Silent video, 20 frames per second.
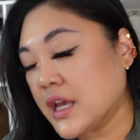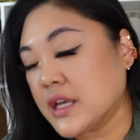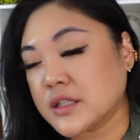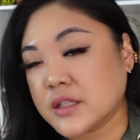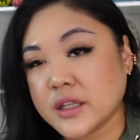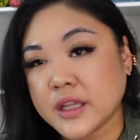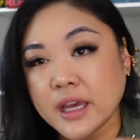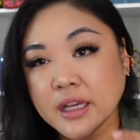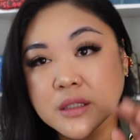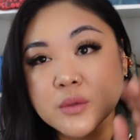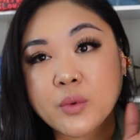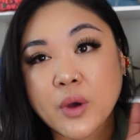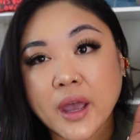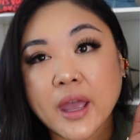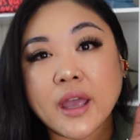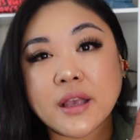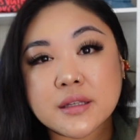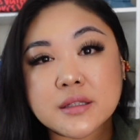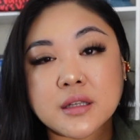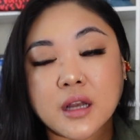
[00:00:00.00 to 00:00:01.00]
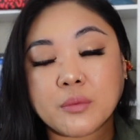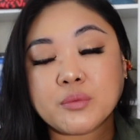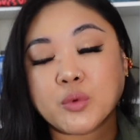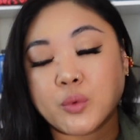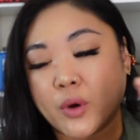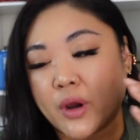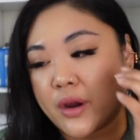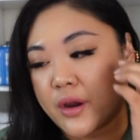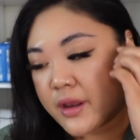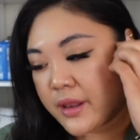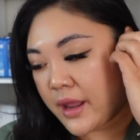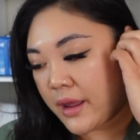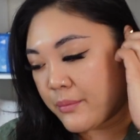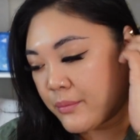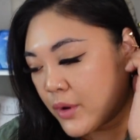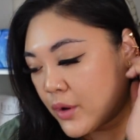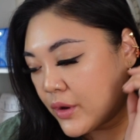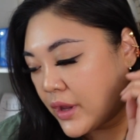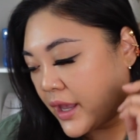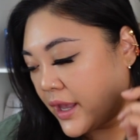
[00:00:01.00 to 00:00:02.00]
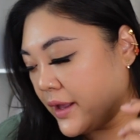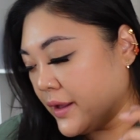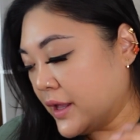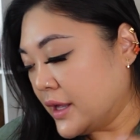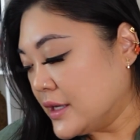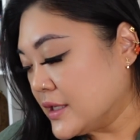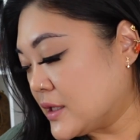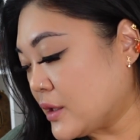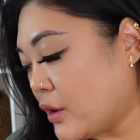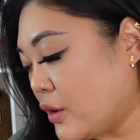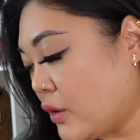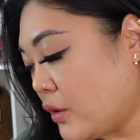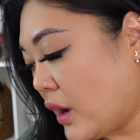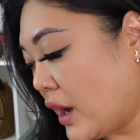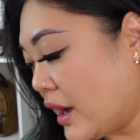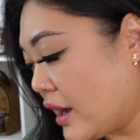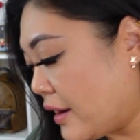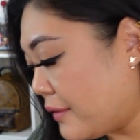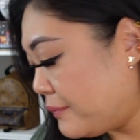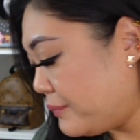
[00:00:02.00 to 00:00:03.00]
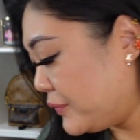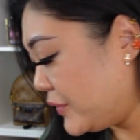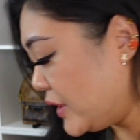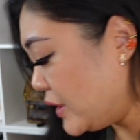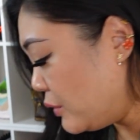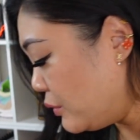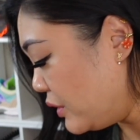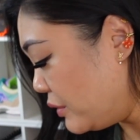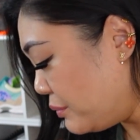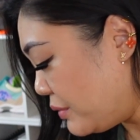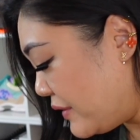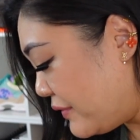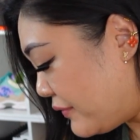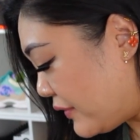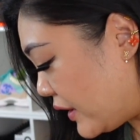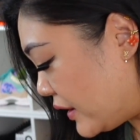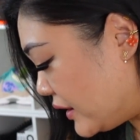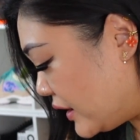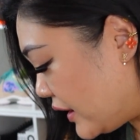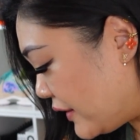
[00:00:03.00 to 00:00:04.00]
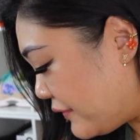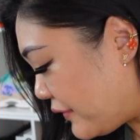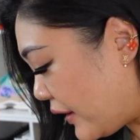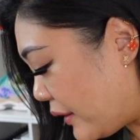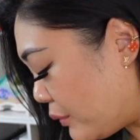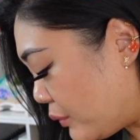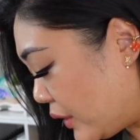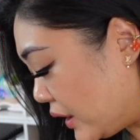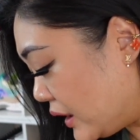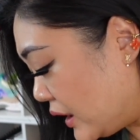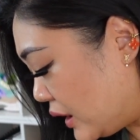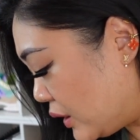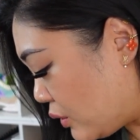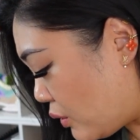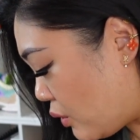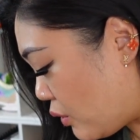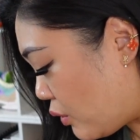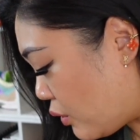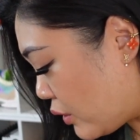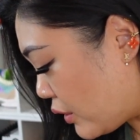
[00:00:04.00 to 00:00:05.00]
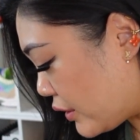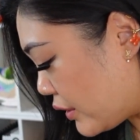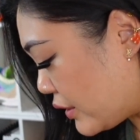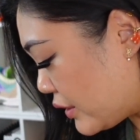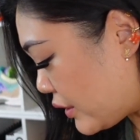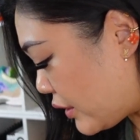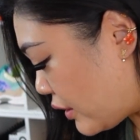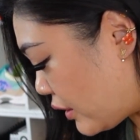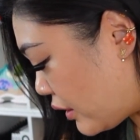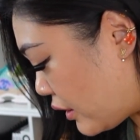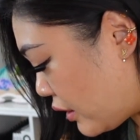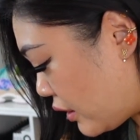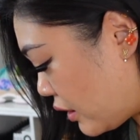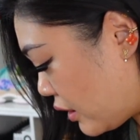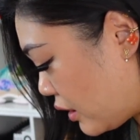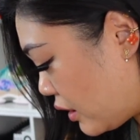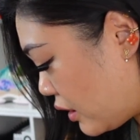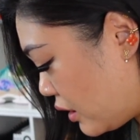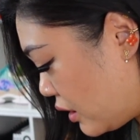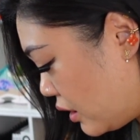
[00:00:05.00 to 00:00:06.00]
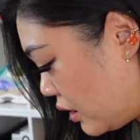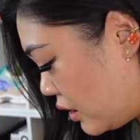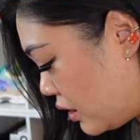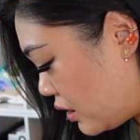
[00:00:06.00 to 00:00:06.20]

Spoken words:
So that's why I stopped wearing them, okay? So, you know what would be fun? If I went in order.